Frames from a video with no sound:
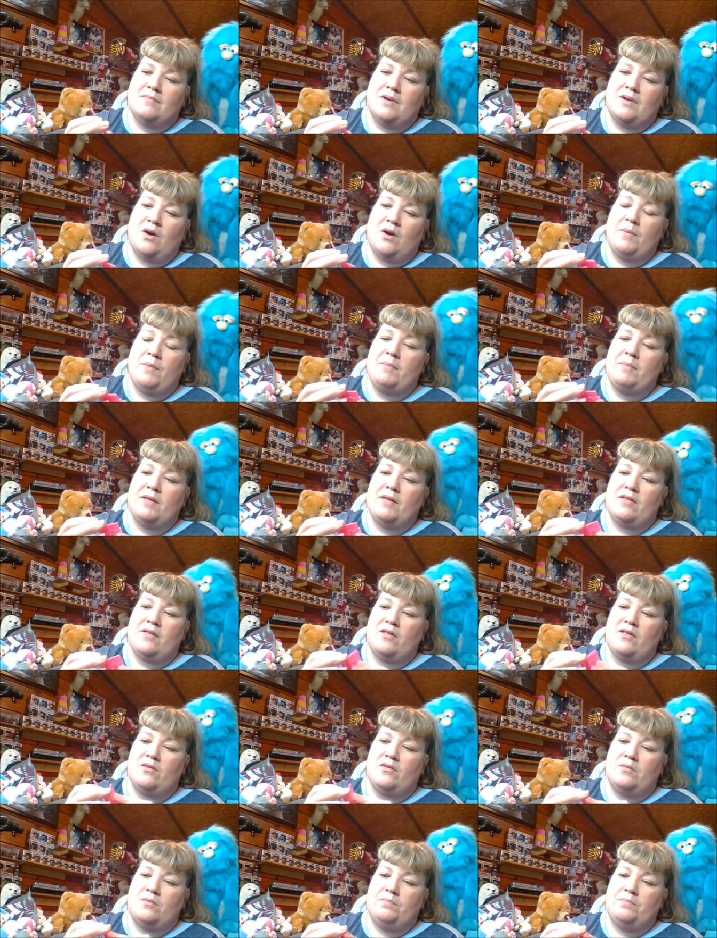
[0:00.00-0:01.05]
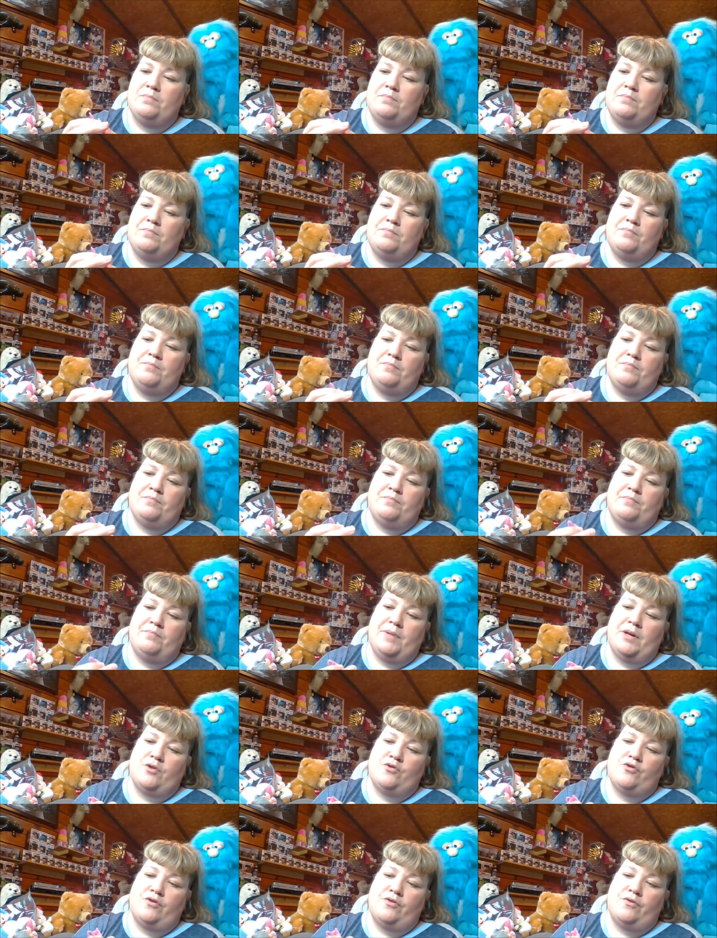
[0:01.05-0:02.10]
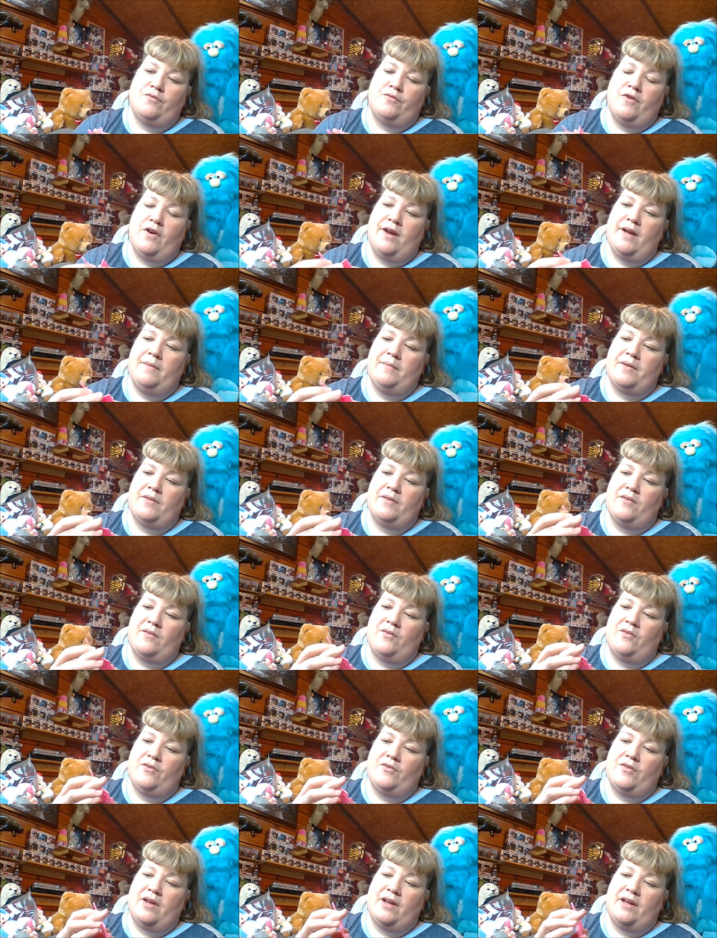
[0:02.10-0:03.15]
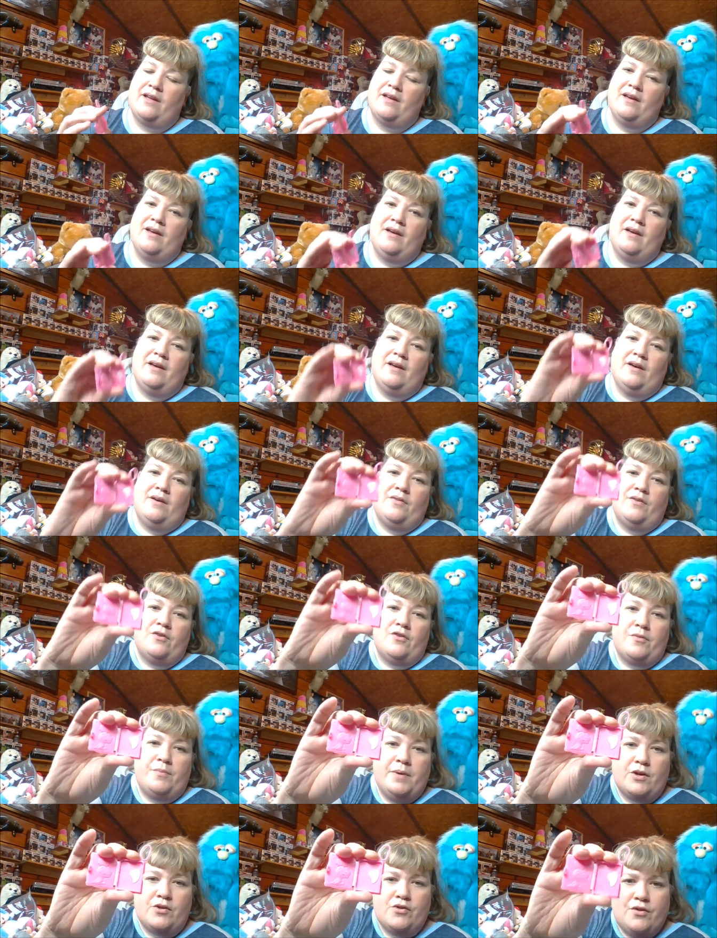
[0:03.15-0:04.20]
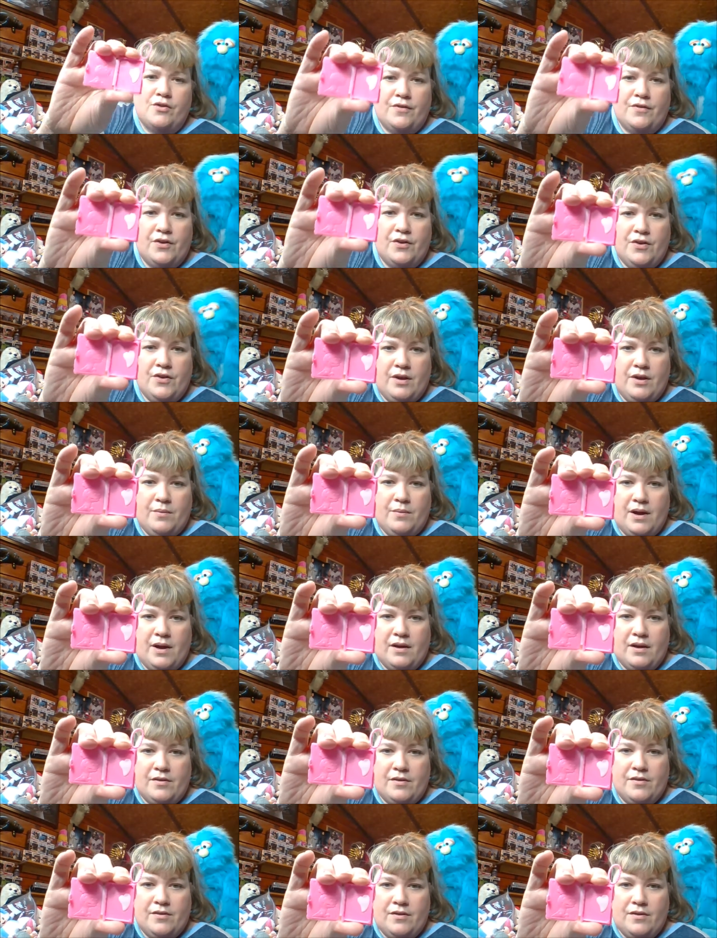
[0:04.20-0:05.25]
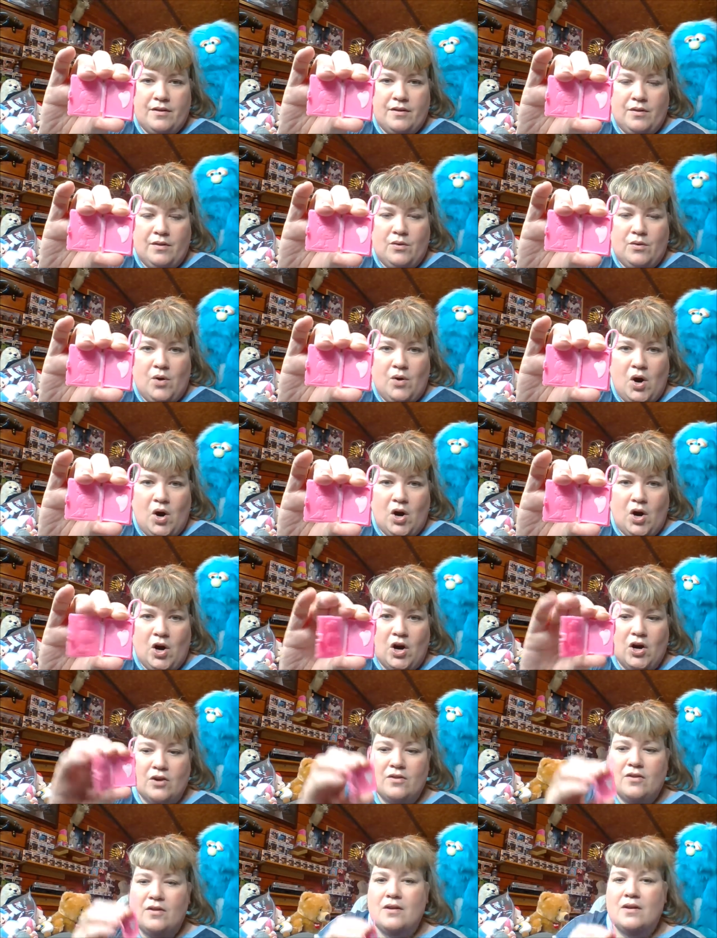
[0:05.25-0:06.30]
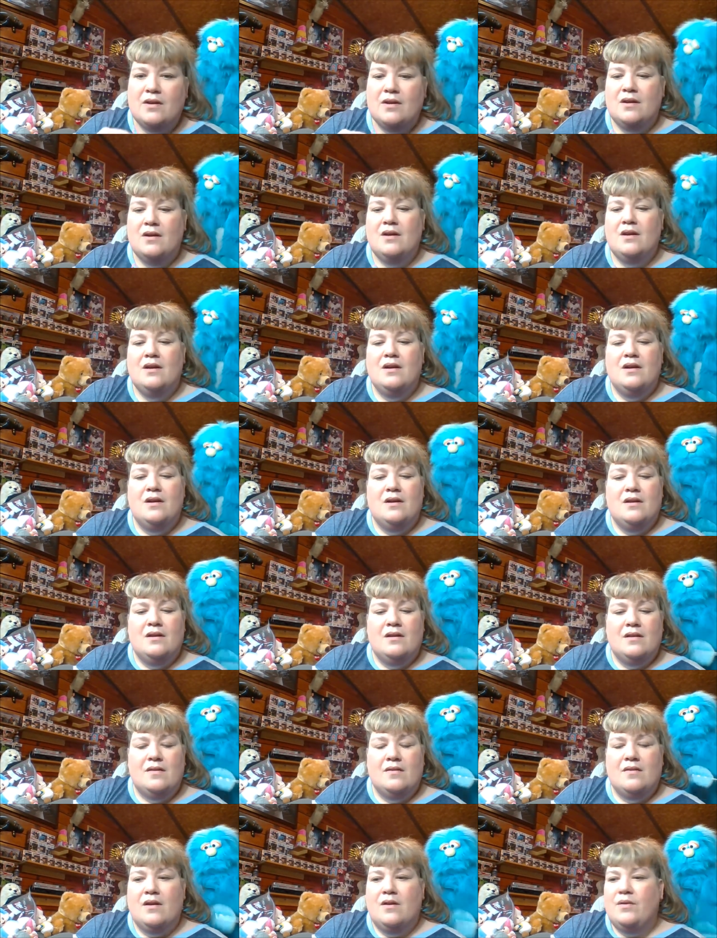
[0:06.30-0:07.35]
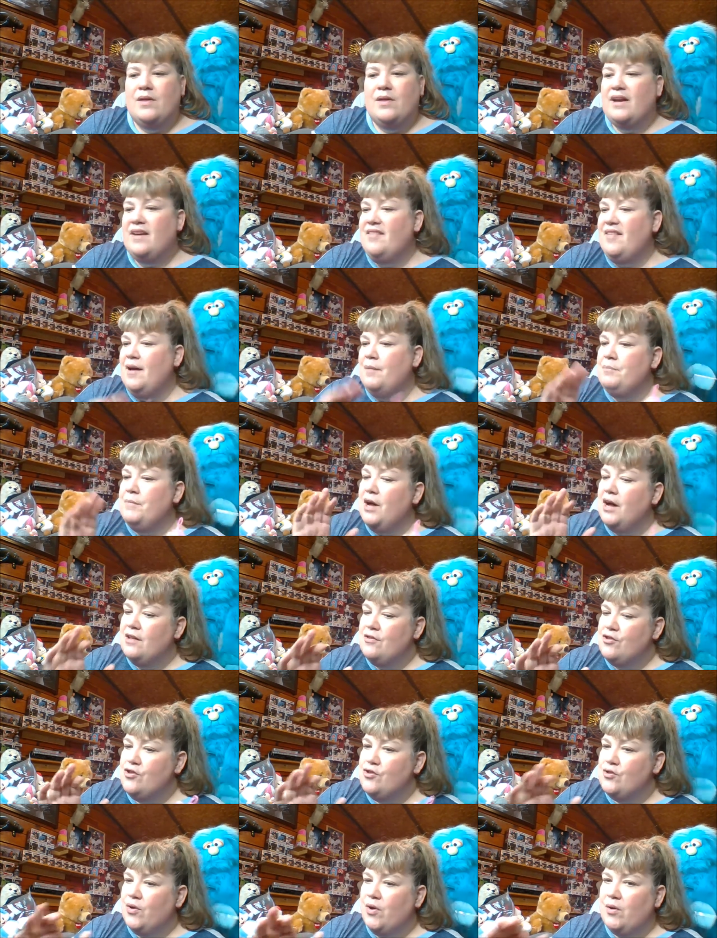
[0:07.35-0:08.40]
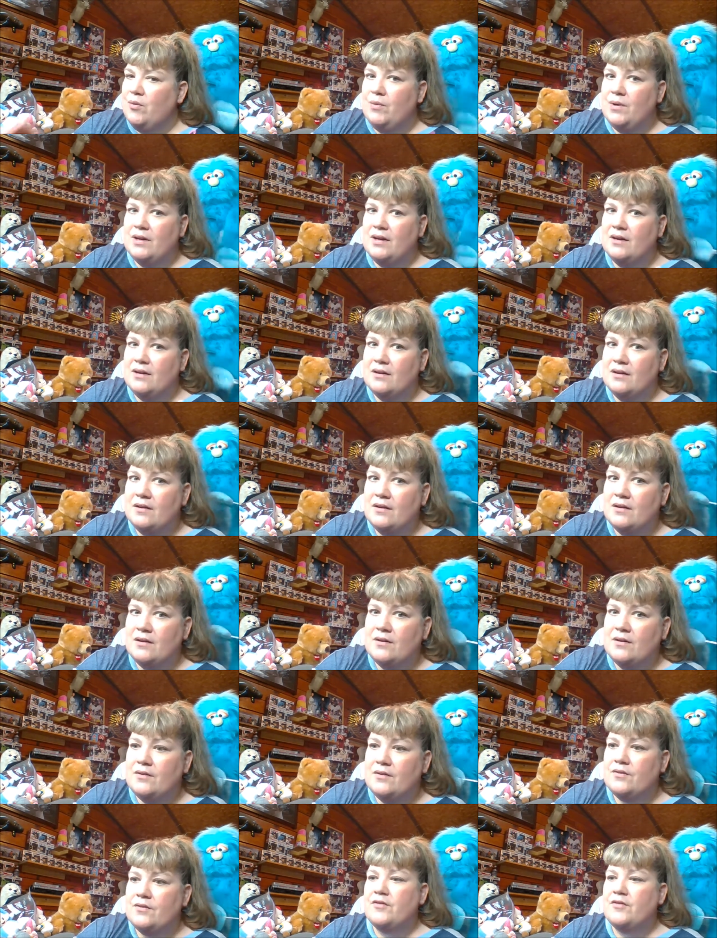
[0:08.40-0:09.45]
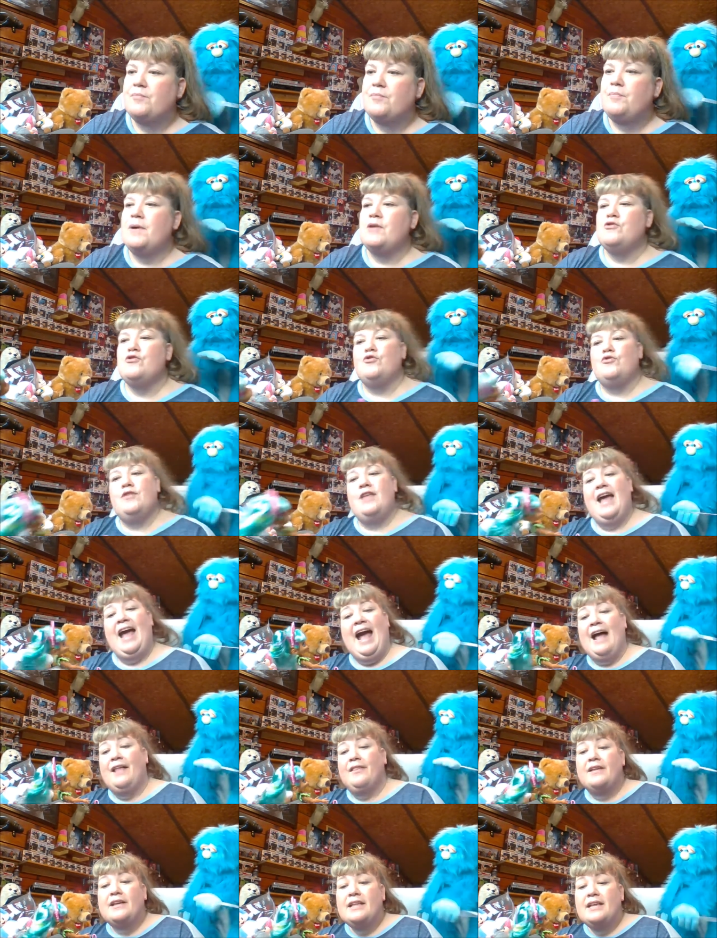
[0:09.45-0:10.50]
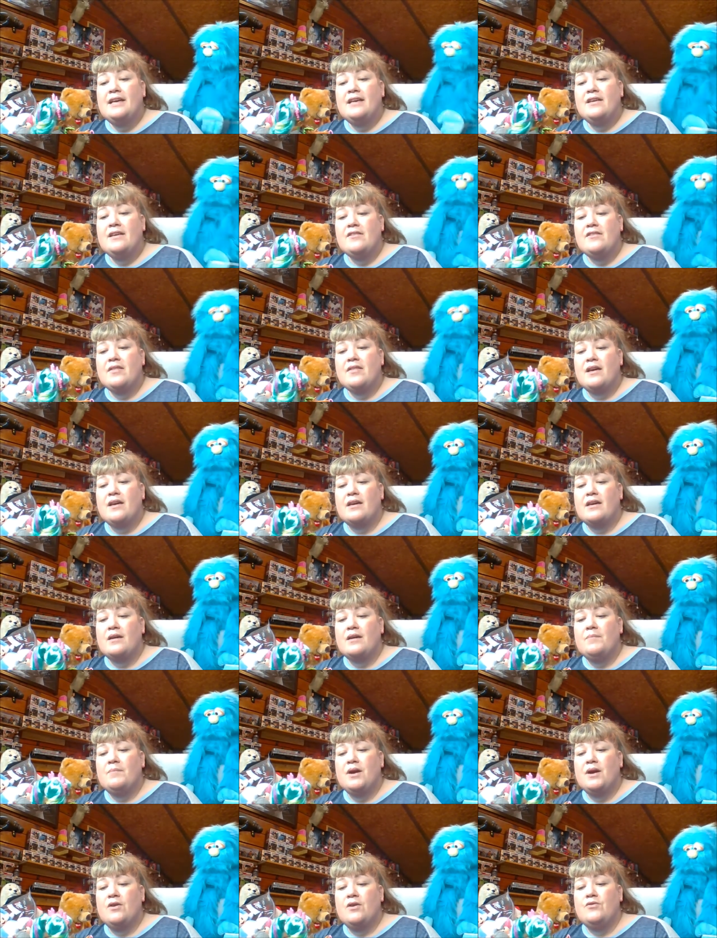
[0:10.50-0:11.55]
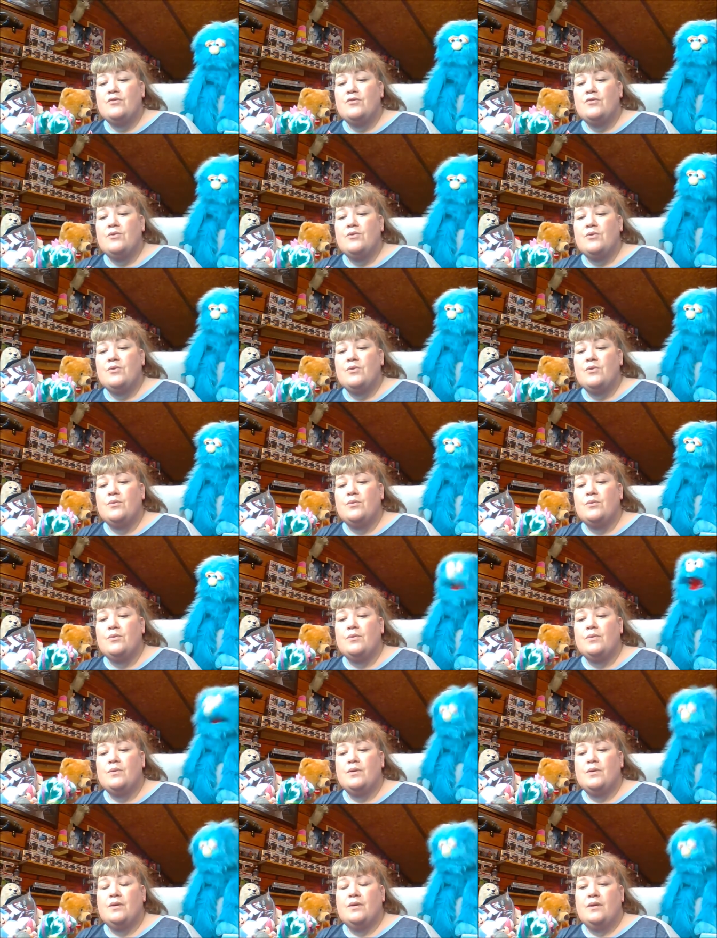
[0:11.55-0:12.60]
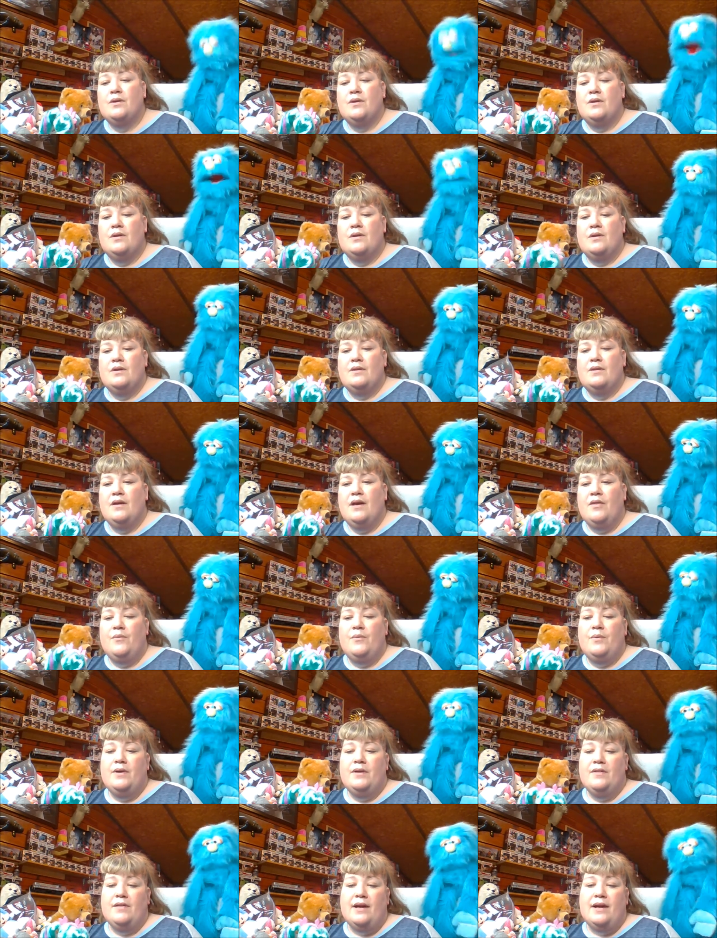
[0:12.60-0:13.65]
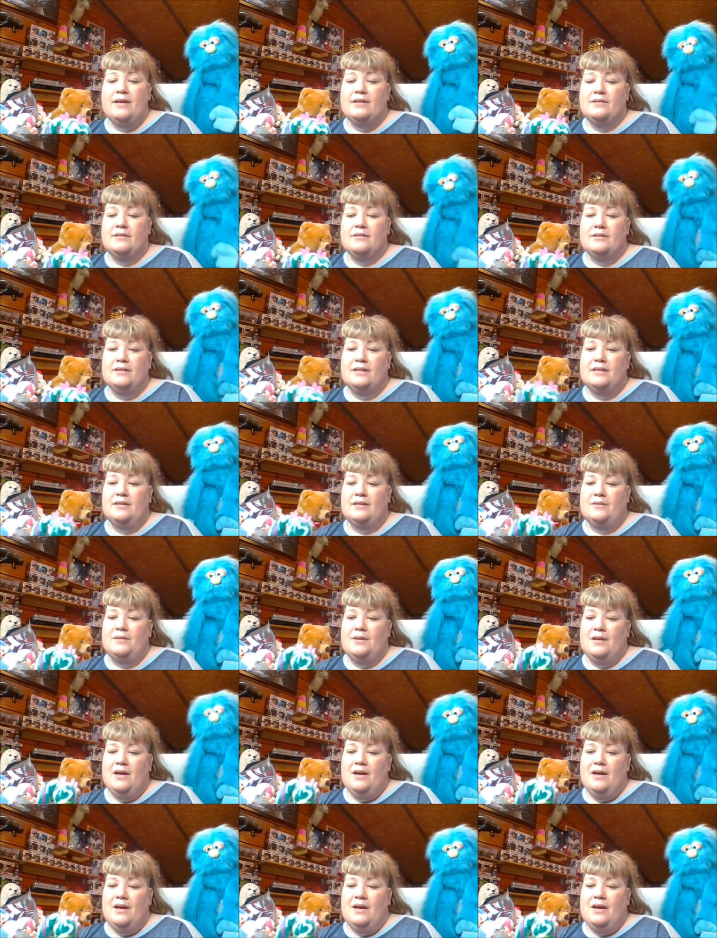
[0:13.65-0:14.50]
or maybe it's a little picture frame, because it looks like there's a picture of her T-Rex and a little heart. So, like I said, I'm not sure what her special talent is, like, compared to... She can do cartwheels. The other ones? I don't know.